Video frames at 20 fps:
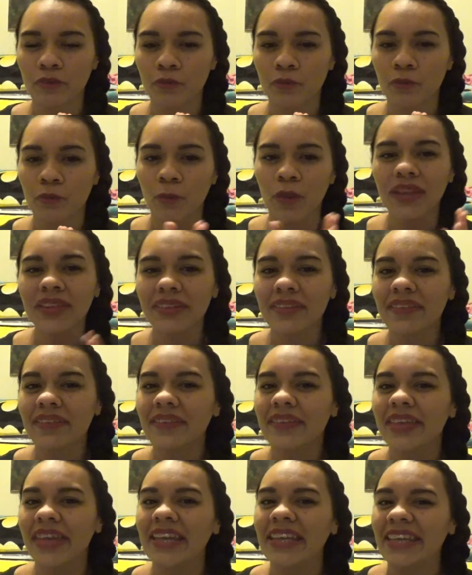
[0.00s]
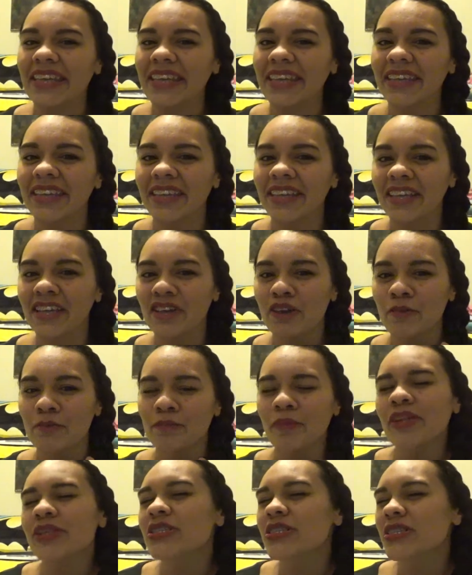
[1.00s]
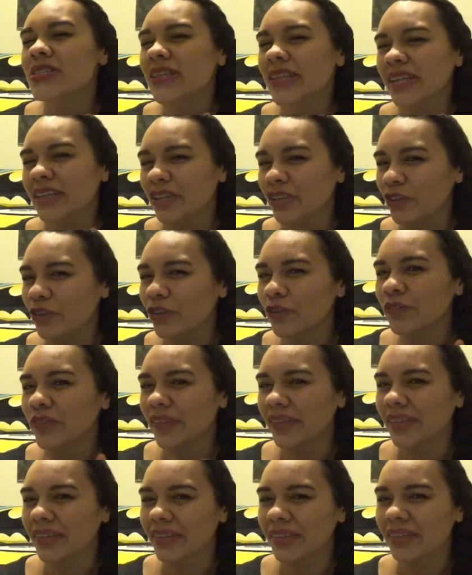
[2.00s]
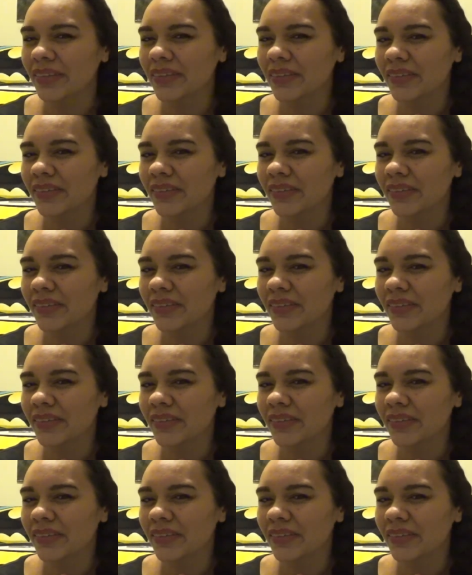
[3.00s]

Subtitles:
quite skinny, much skinnier than